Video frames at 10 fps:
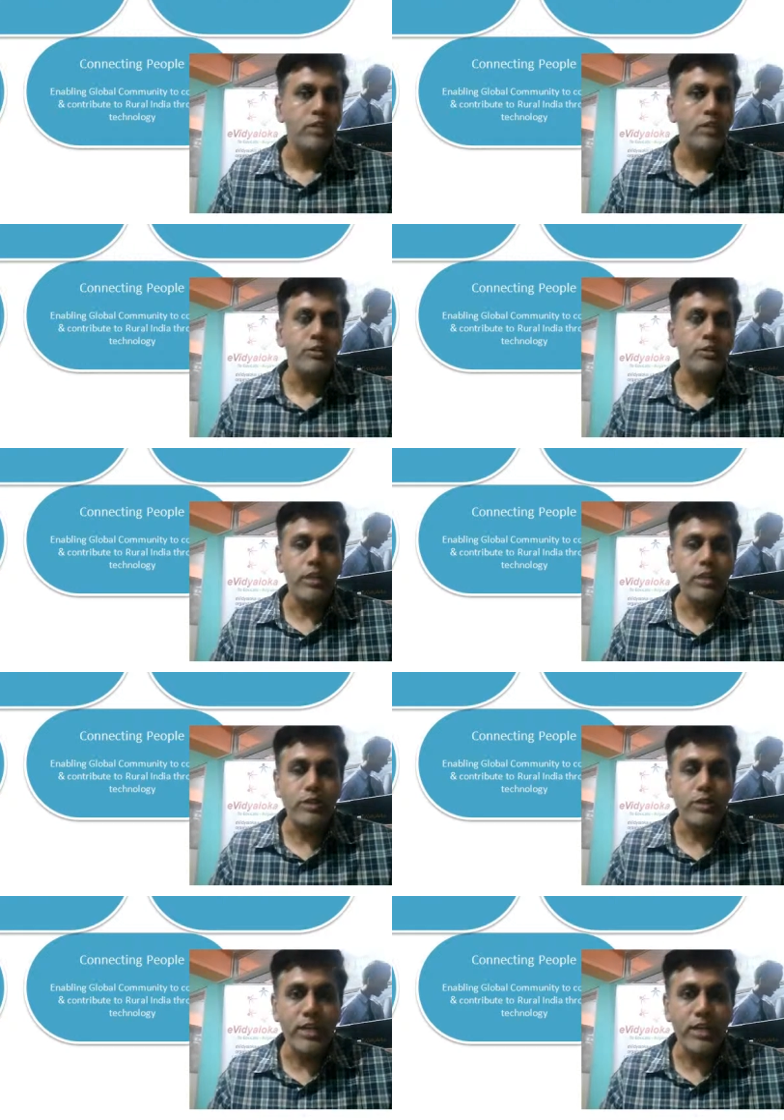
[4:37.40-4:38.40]
you, you
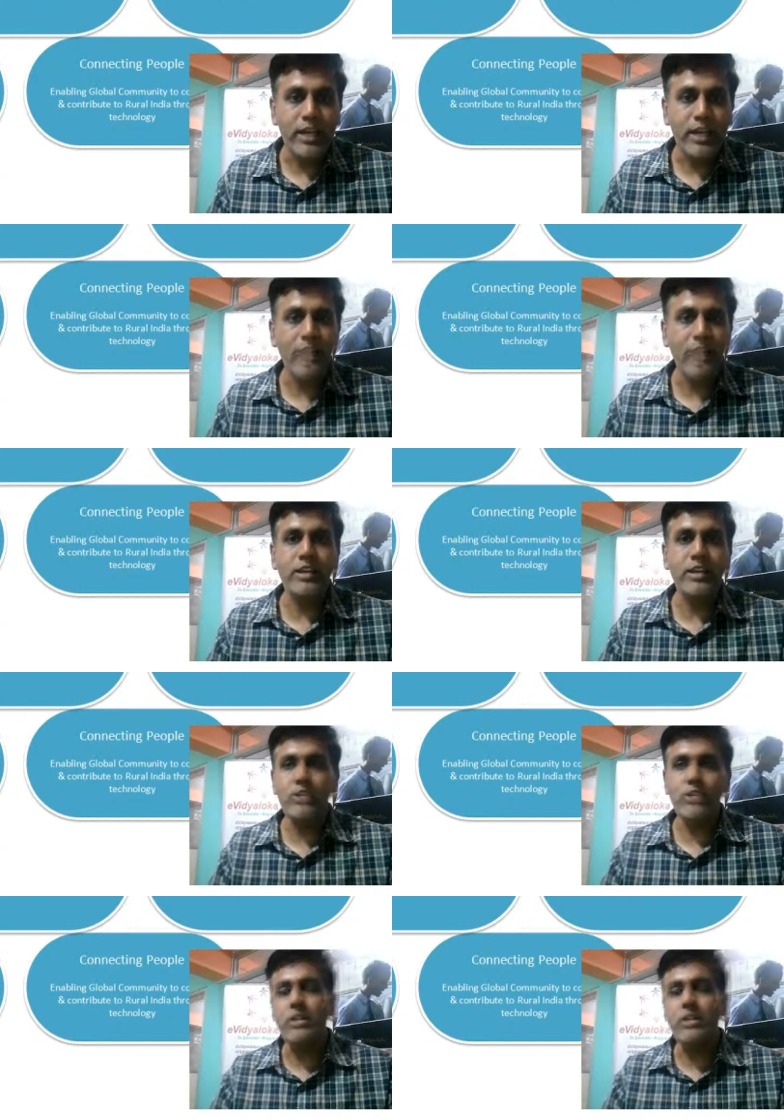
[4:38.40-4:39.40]
share, carry the
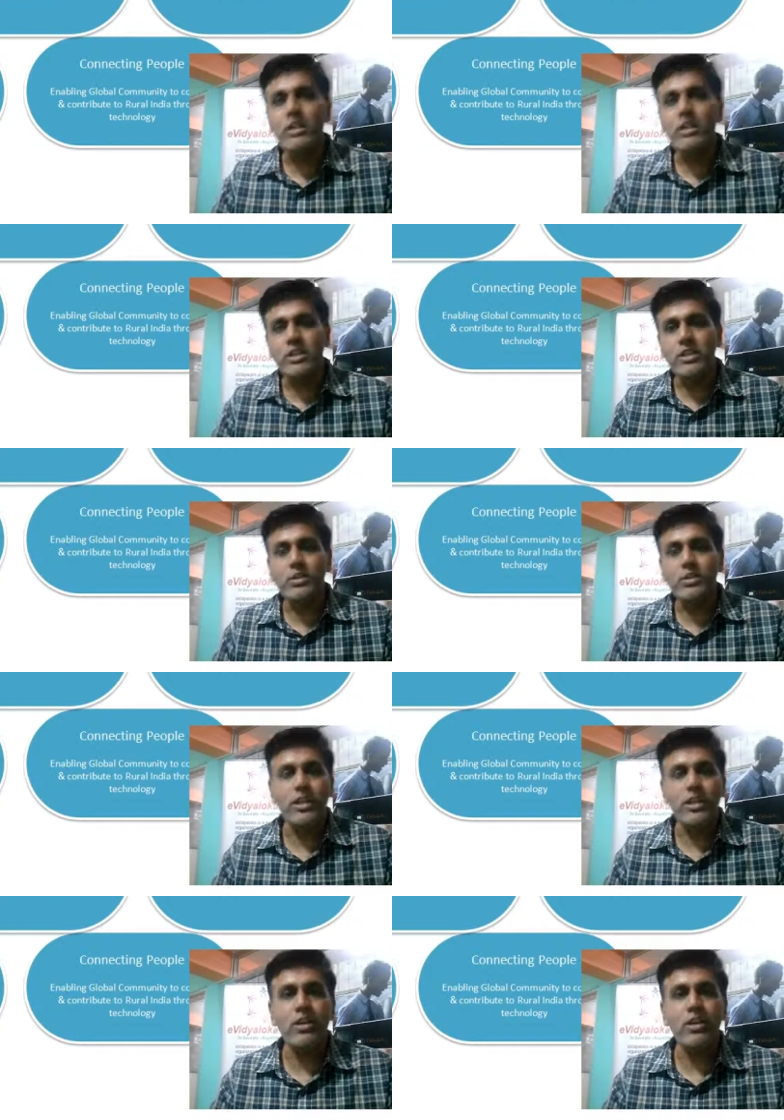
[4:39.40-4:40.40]
natural instinct to
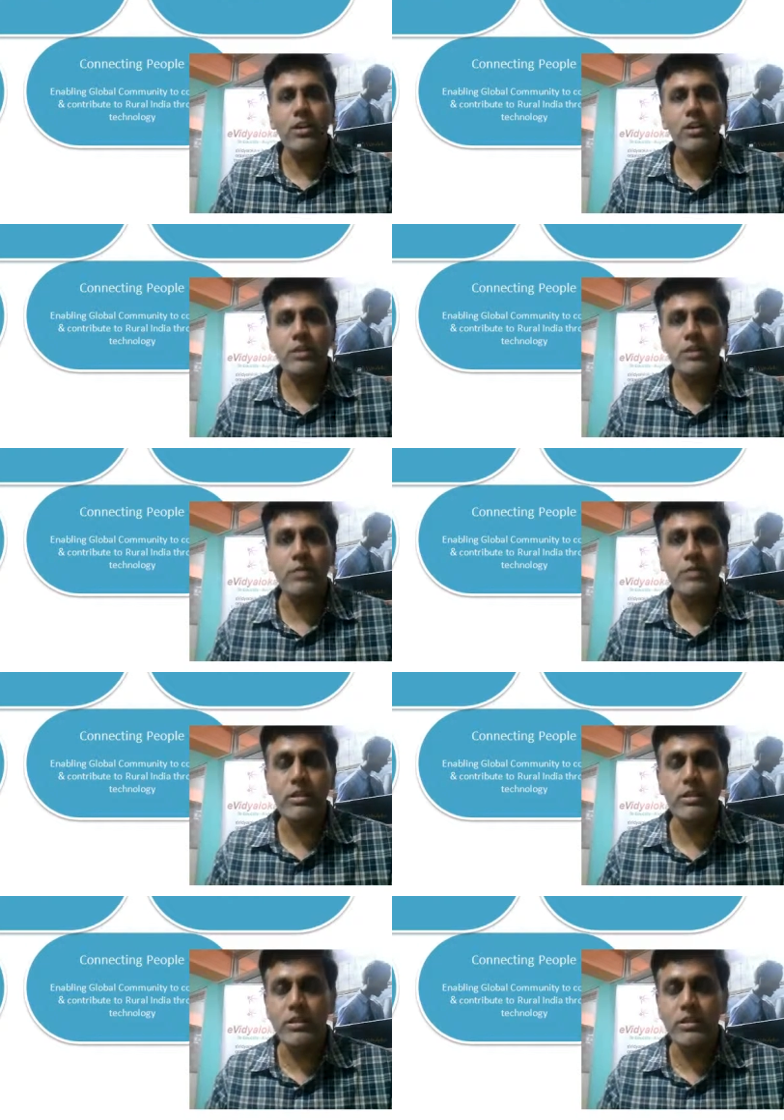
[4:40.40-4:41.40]
share knowledge and
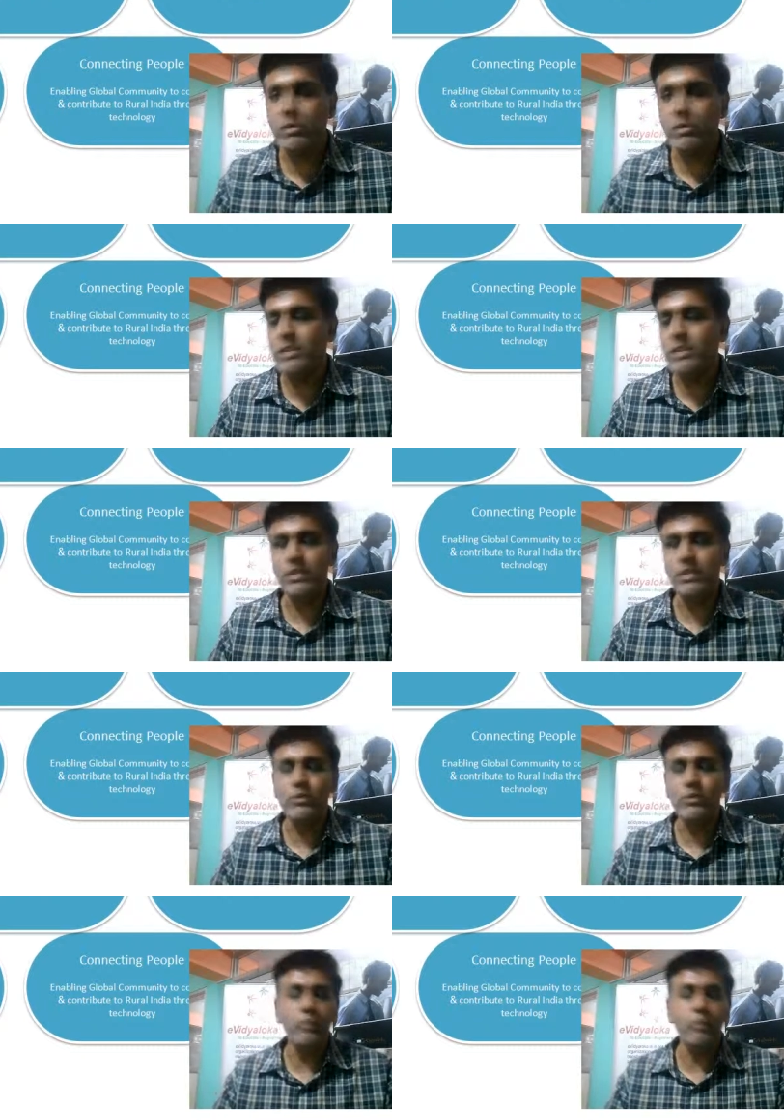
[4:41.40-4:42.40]
make see someone else
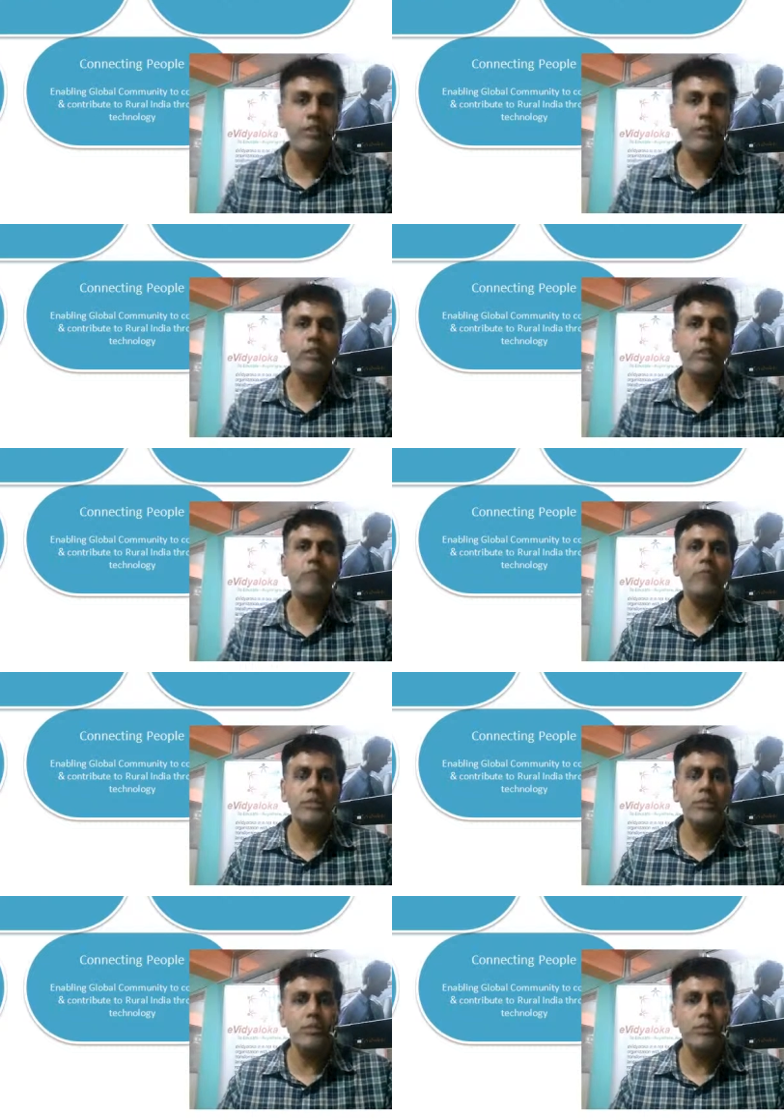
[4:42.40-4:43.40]
successful. We believe there are many
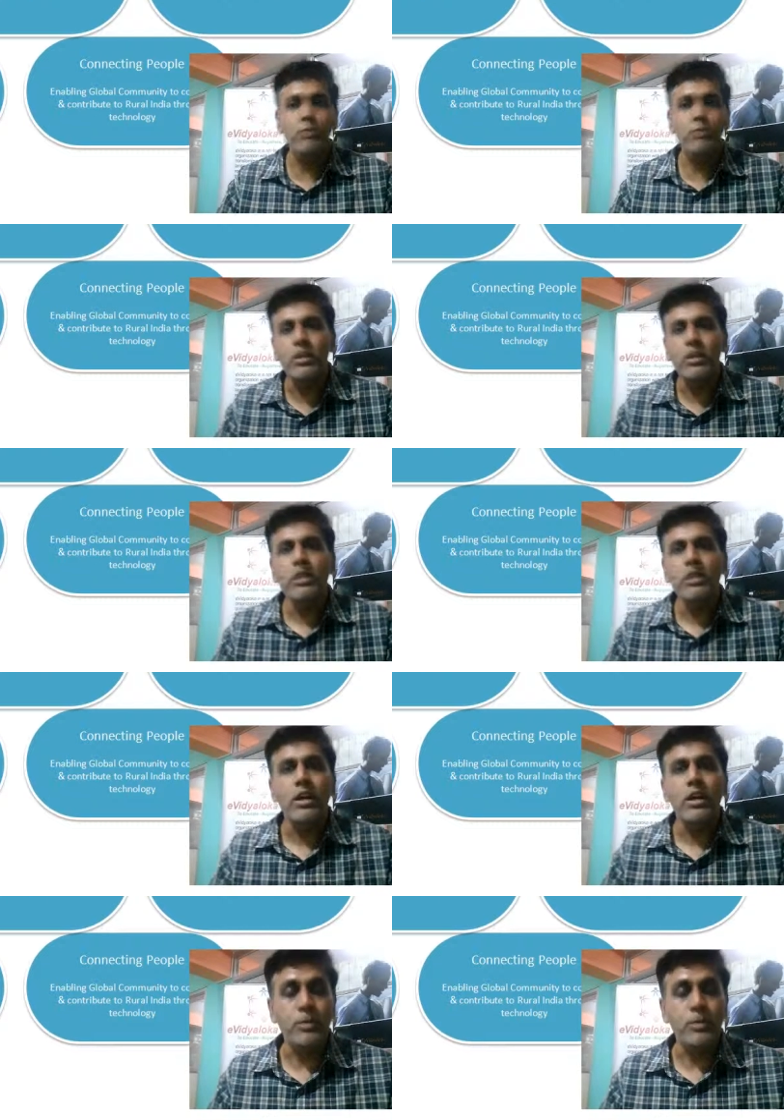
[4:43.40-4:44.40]
such people
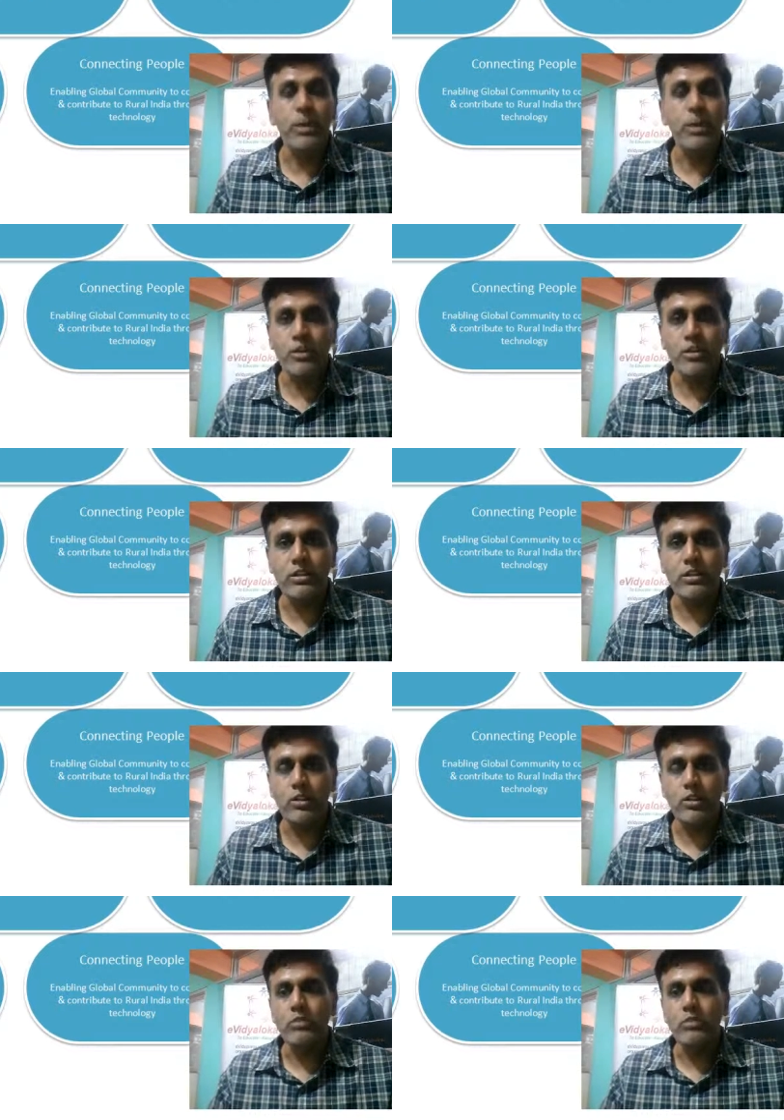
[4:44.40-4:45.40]
uh, spread across the
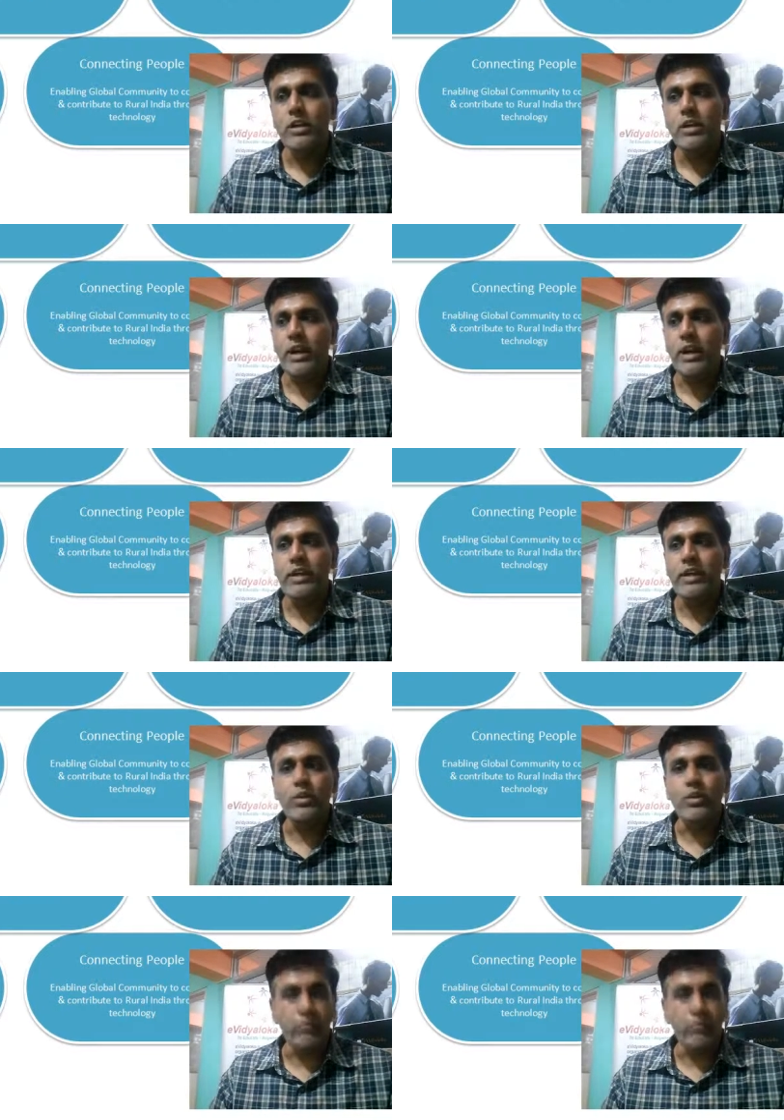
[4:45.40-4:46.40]
globe and
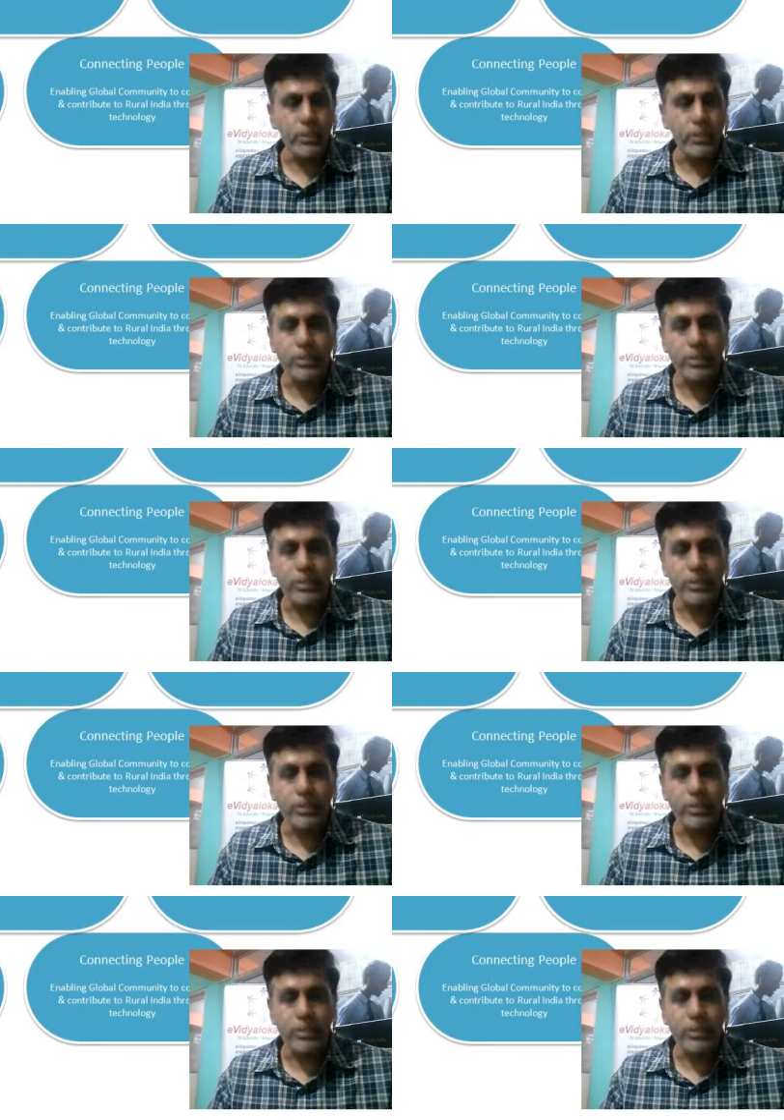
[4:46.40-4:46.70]
who are willing to